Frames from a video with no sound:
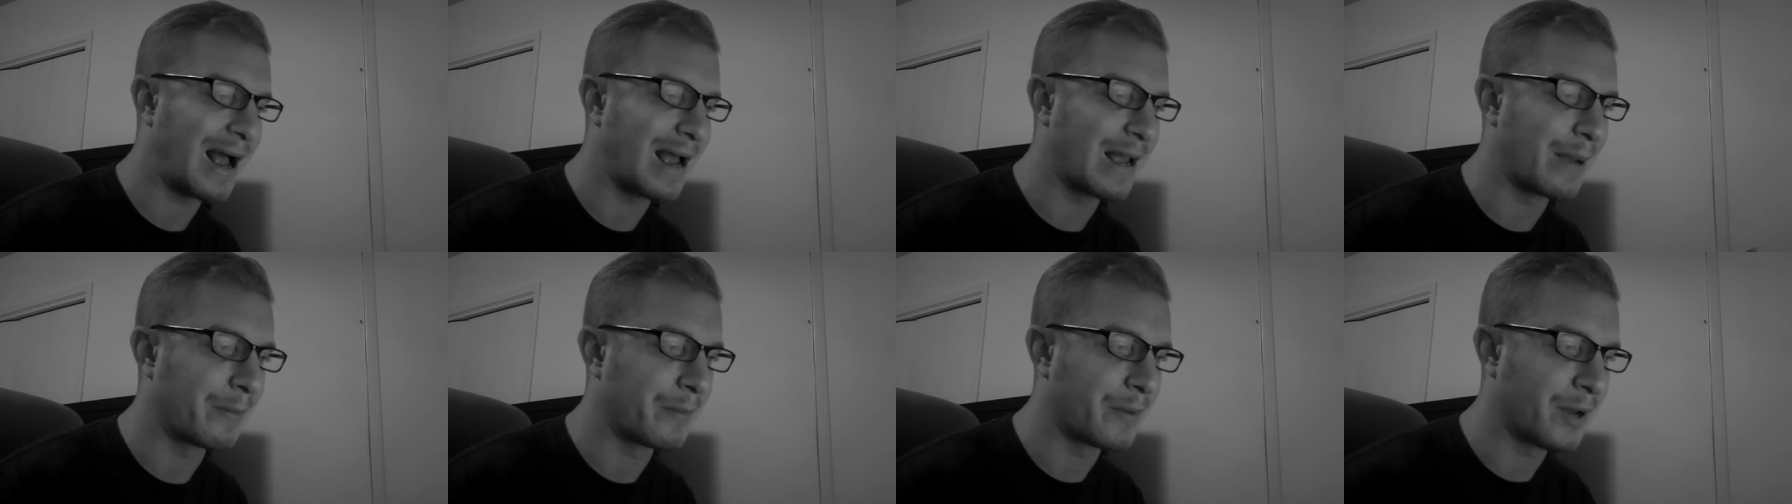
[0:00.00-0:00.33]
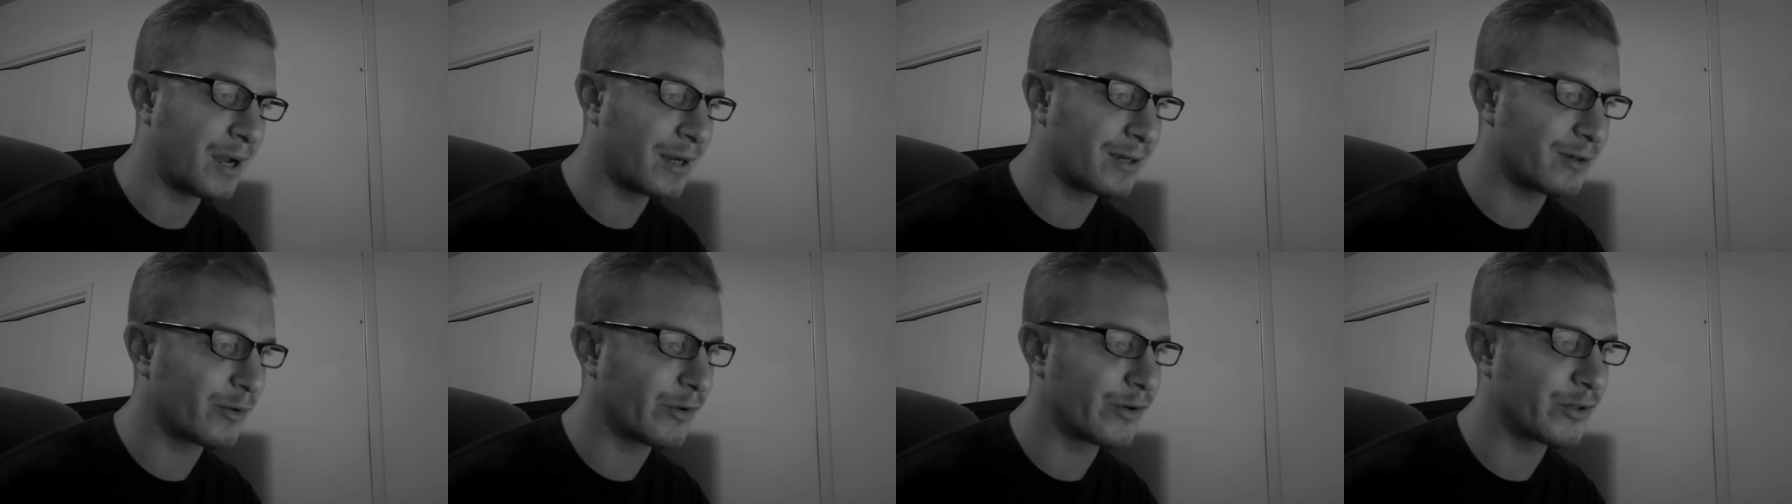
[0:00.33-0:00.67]
I am
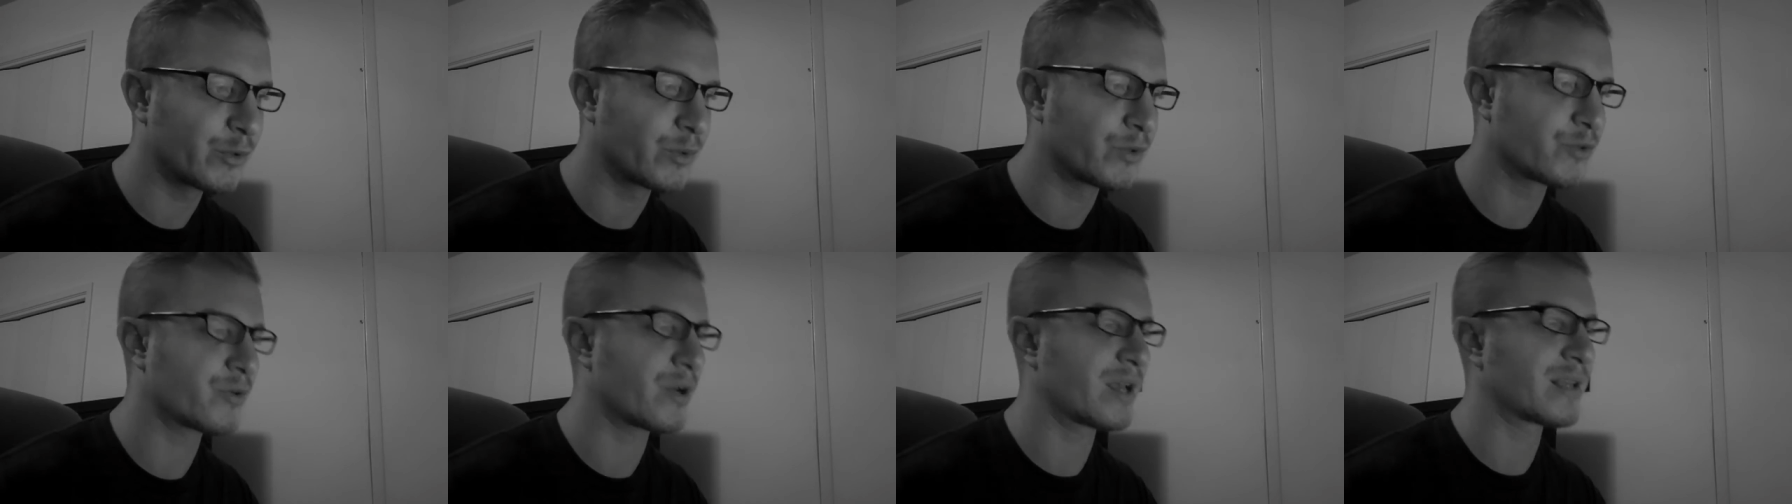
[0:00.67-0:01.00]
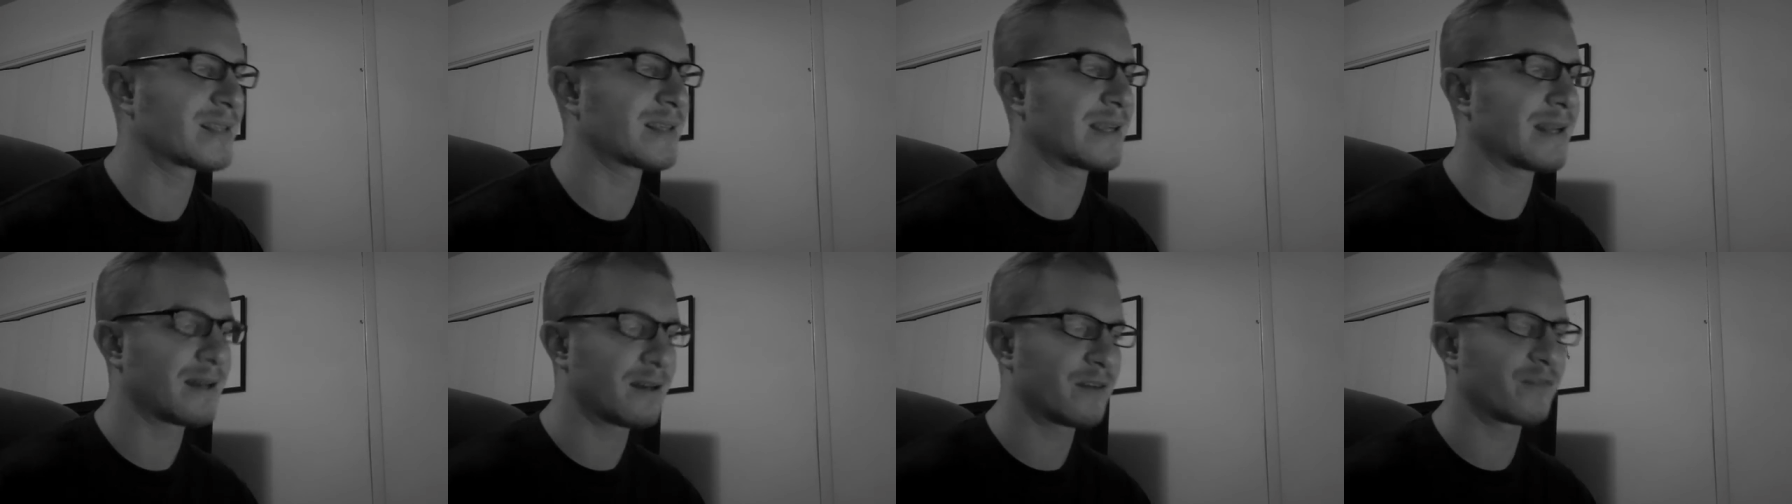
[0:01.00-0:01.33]
not going to
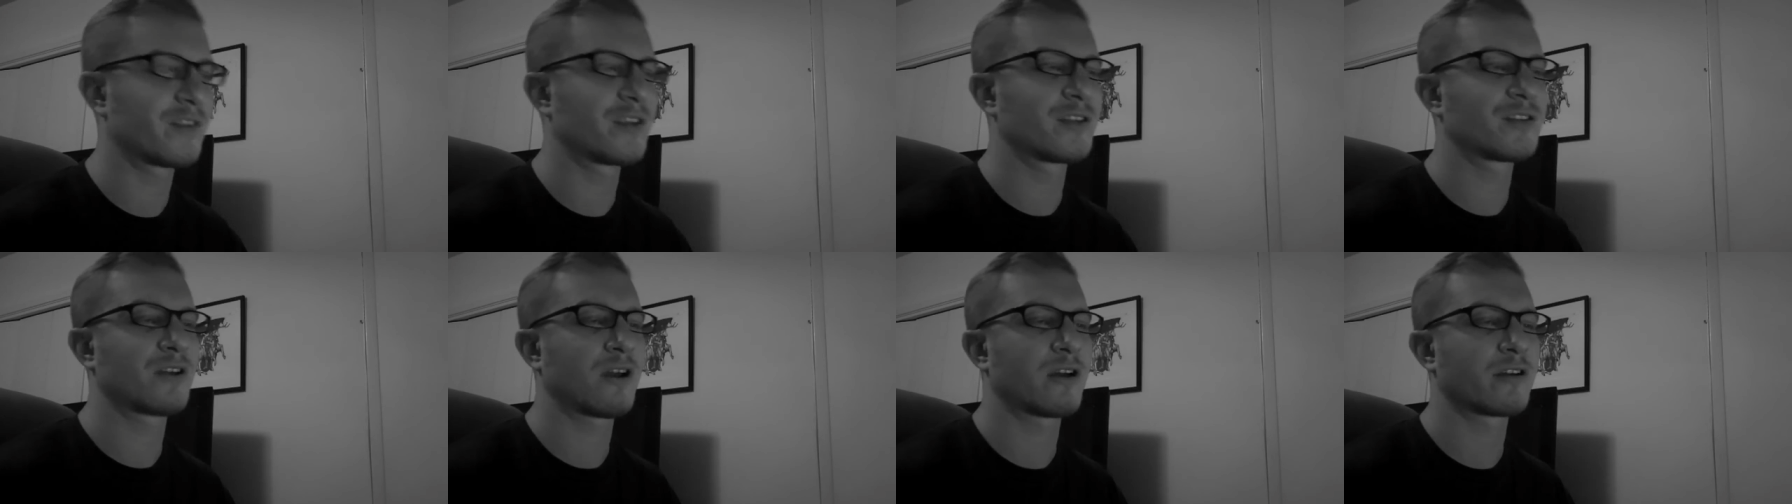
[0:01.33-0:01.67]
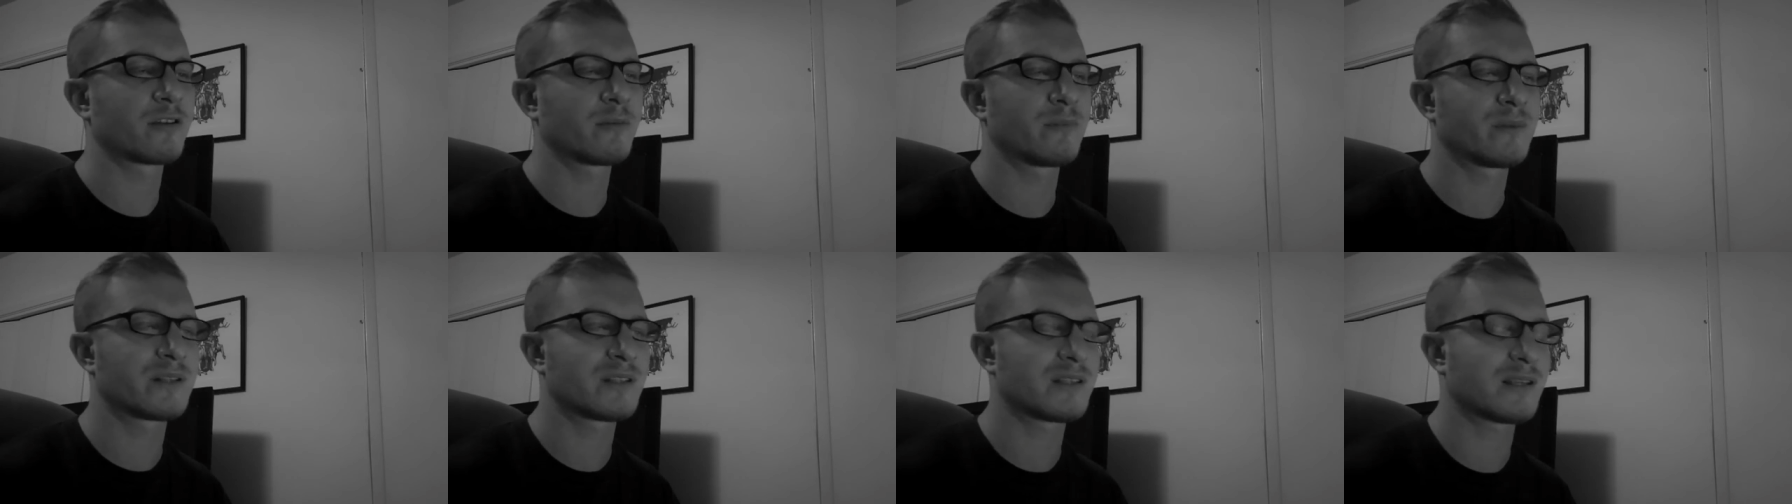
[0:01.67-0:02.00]
address any of these
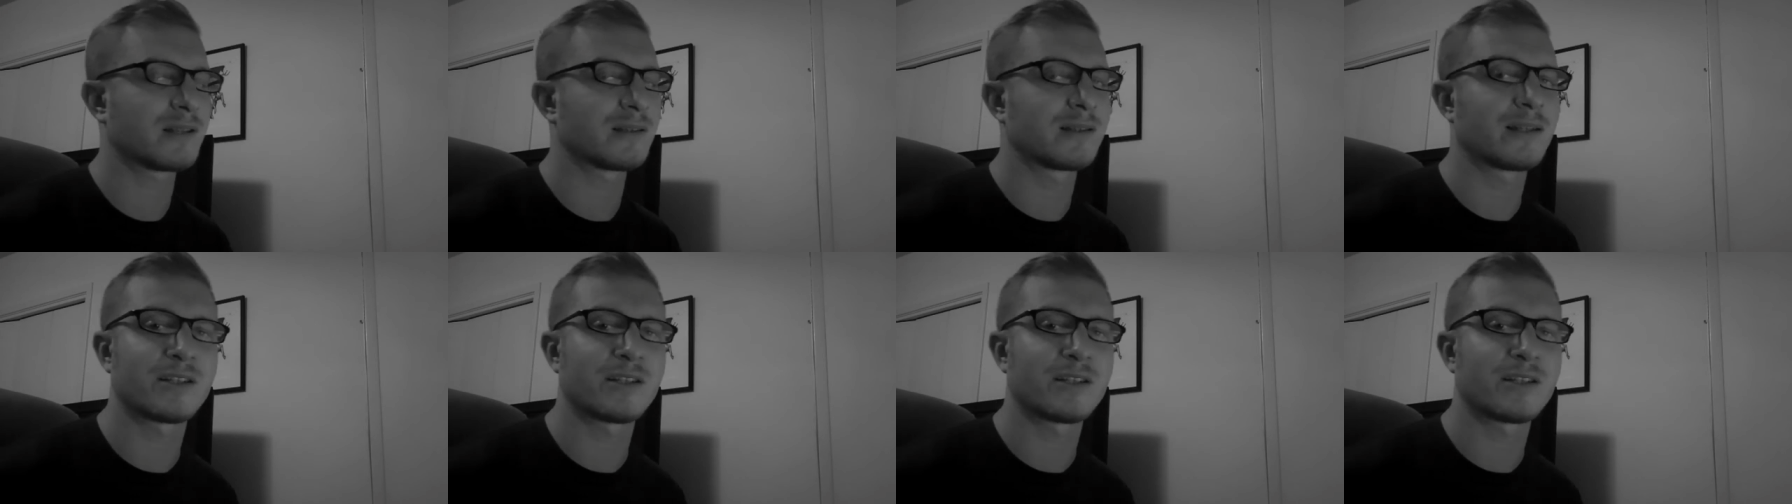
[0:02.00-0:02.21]
arguments